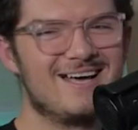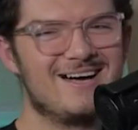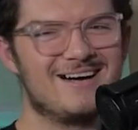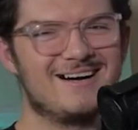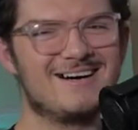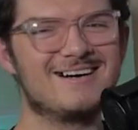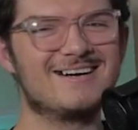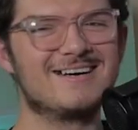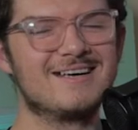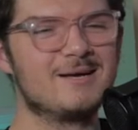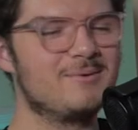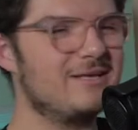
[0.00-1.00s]
uh,
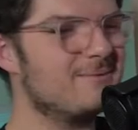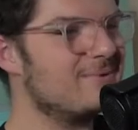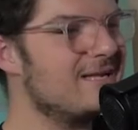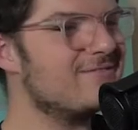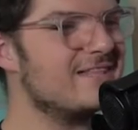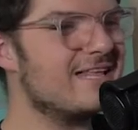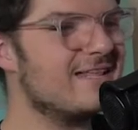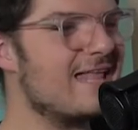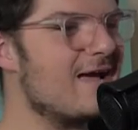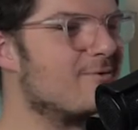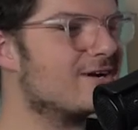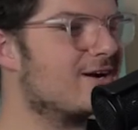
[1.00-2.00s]
but even in
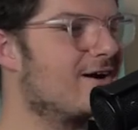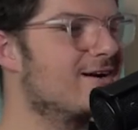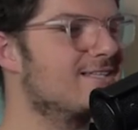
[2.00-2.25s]
that regard,